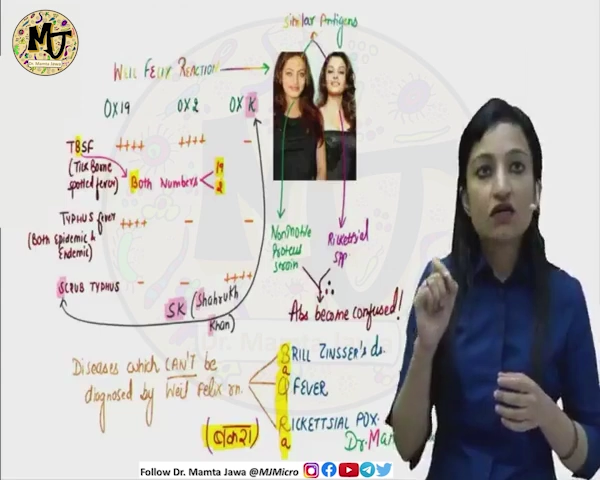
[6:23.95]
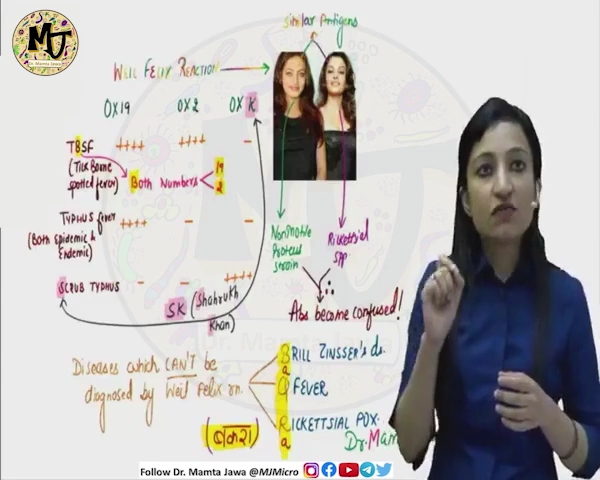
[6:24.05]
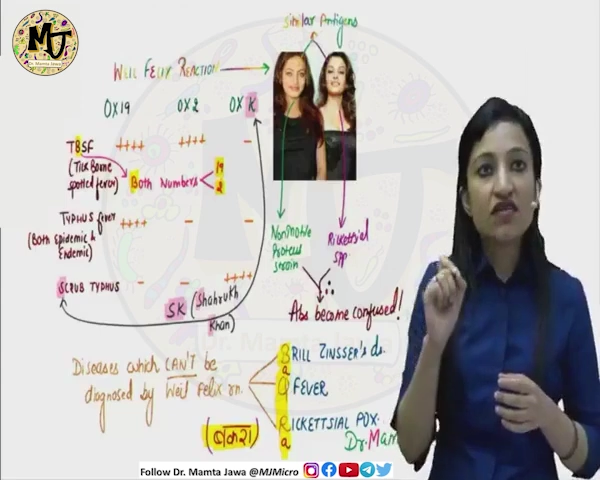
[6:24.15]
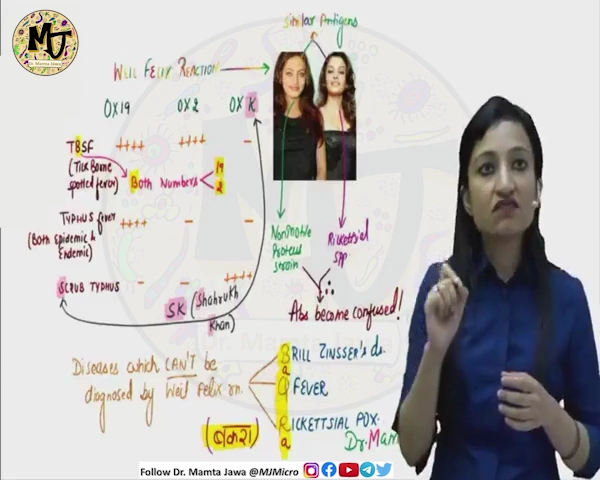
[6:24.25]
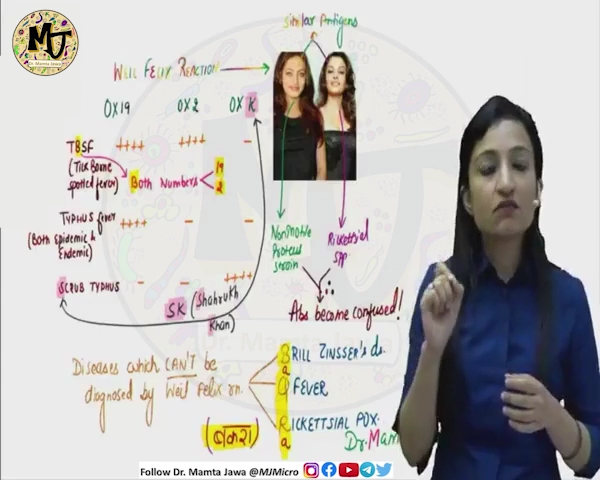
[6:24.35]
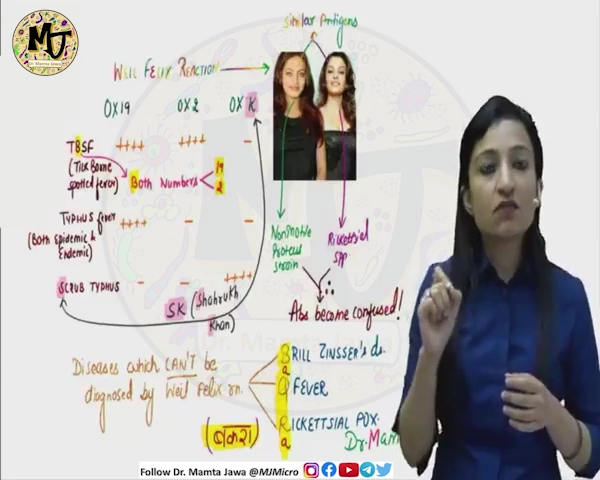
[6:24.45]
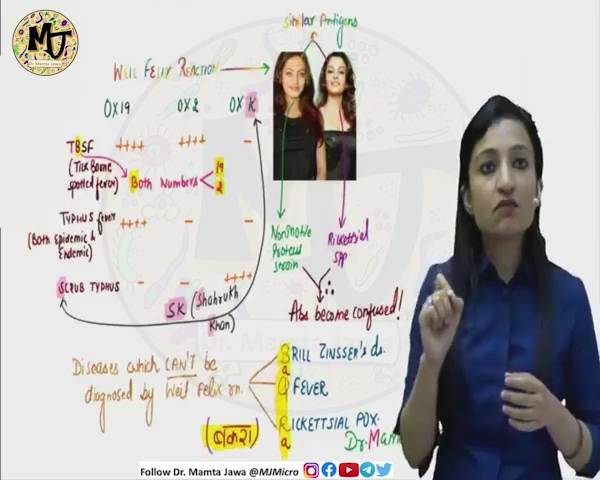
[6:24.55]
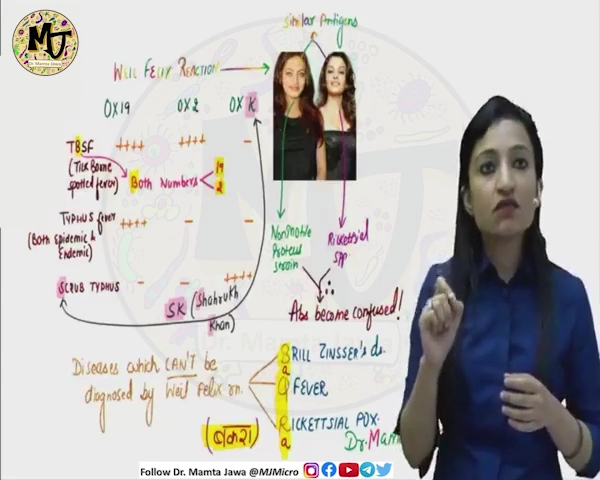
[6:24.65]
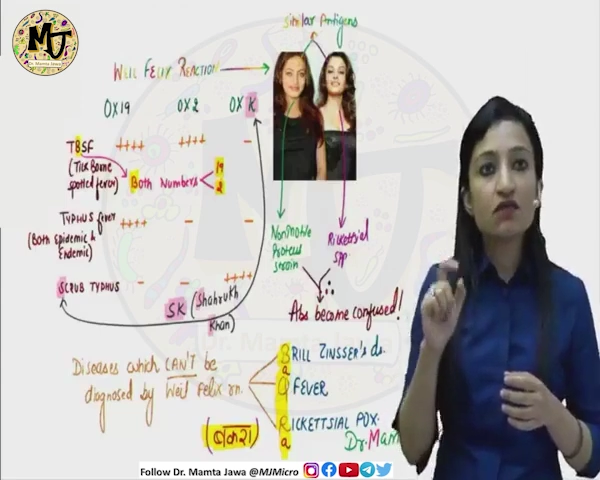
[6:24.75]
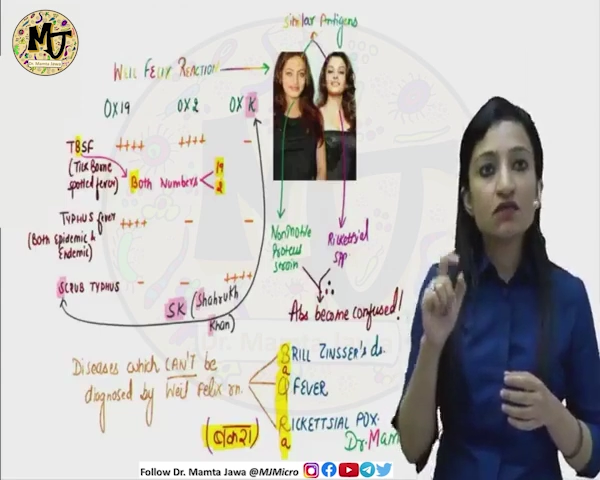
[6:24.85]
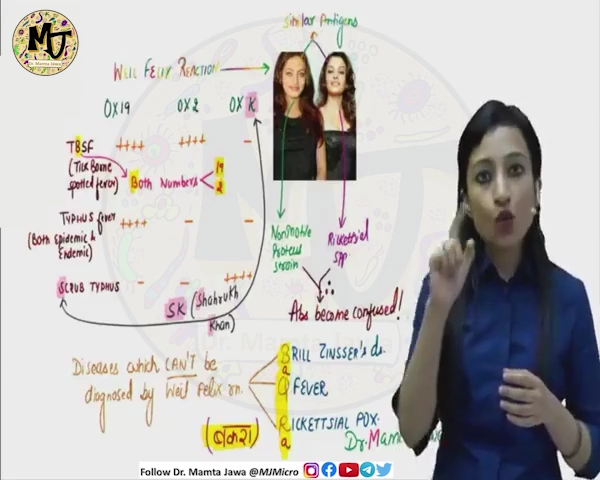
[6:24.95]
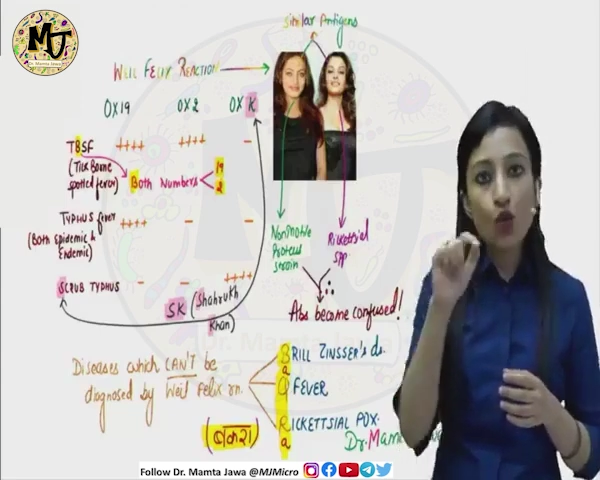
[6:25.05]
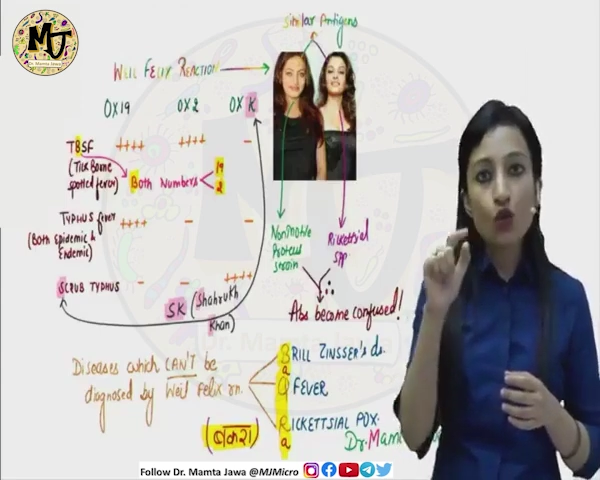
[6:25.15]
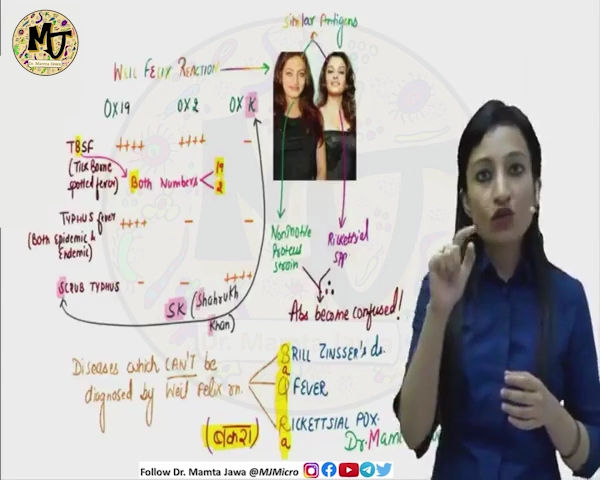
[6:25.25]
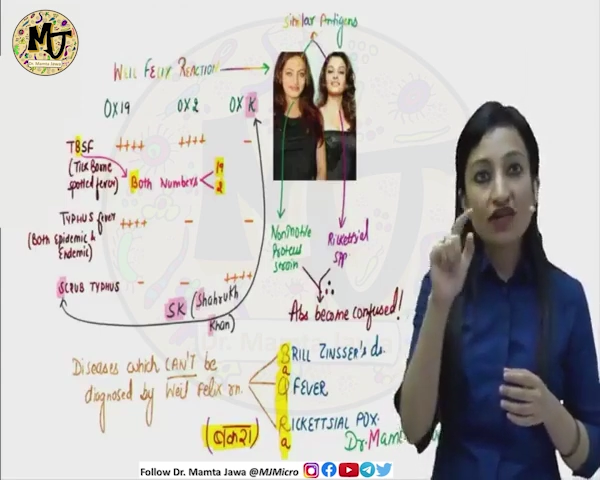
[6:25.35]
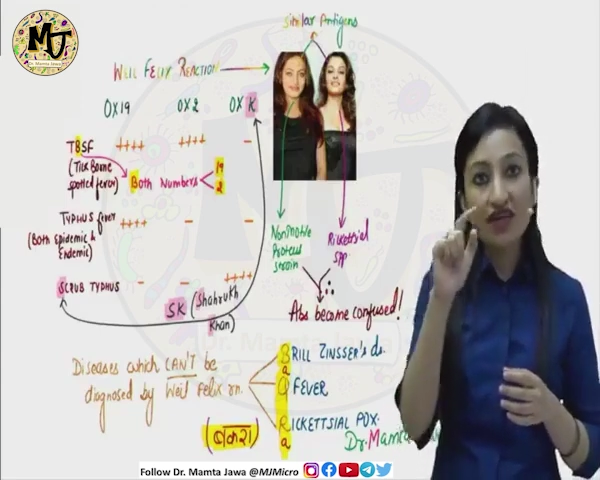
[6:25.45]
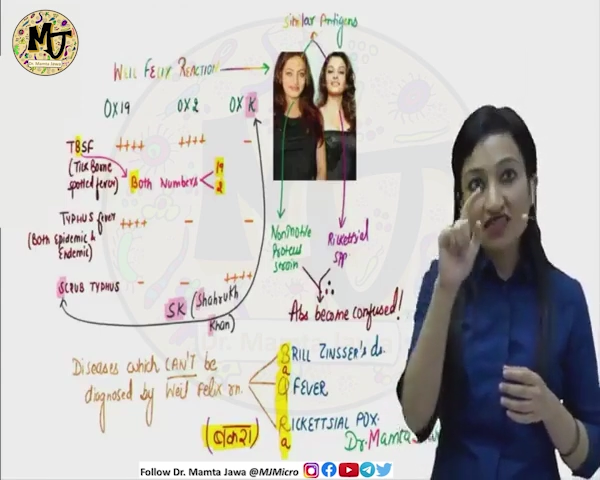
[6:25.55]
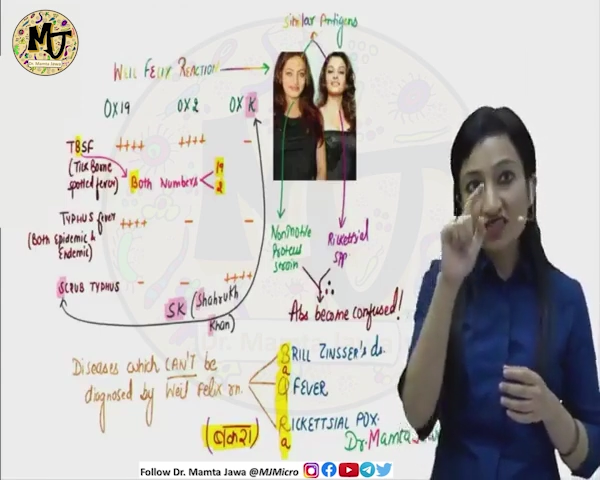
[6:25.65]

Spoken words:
Please remember, it is